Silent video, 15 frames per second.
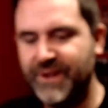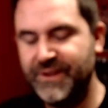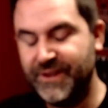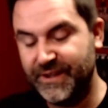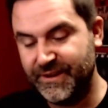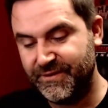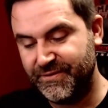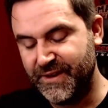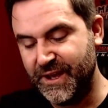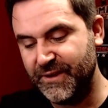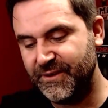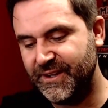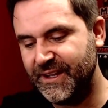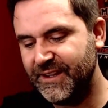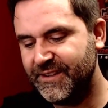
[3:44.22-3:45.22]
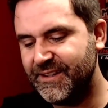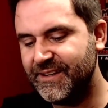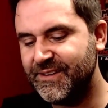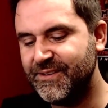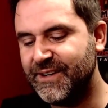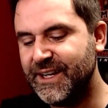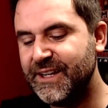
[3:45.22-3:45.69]
thing I've noticed, it's
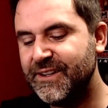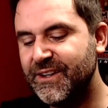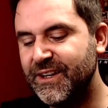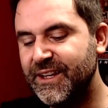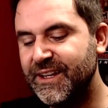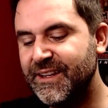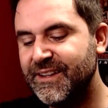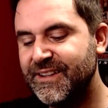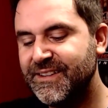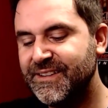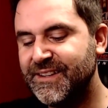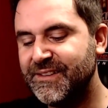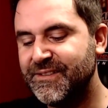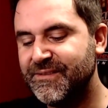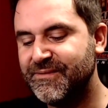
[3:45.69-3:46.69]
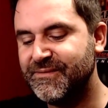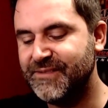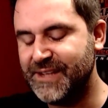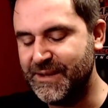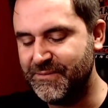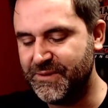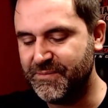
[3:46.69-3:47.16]
not actually, doesn't
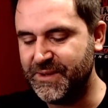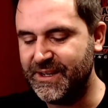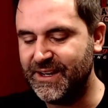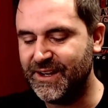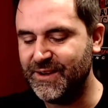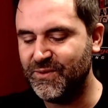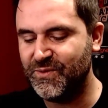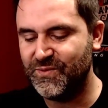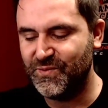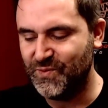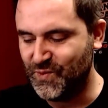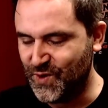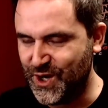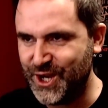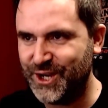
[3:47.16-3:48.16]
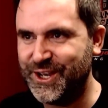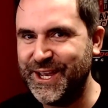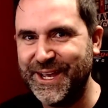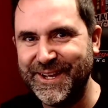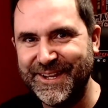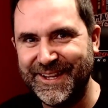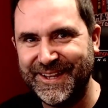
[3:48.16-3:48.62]
seem to be like
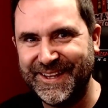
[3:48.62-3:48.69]
working.